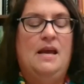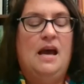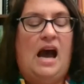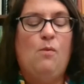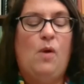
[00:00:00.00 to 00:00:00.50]

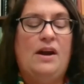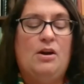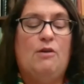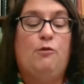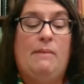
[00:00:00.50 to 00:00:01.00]
I wonder
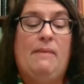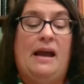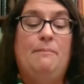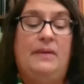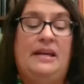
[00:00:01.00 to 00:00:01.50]
if we
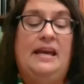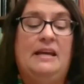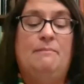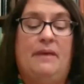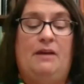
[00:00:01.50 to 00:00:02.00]
might
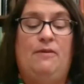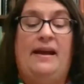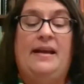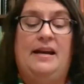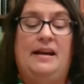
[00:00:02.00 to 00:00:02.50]
begin by
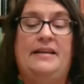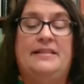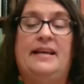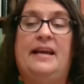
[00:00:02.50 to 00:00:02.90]
recognizing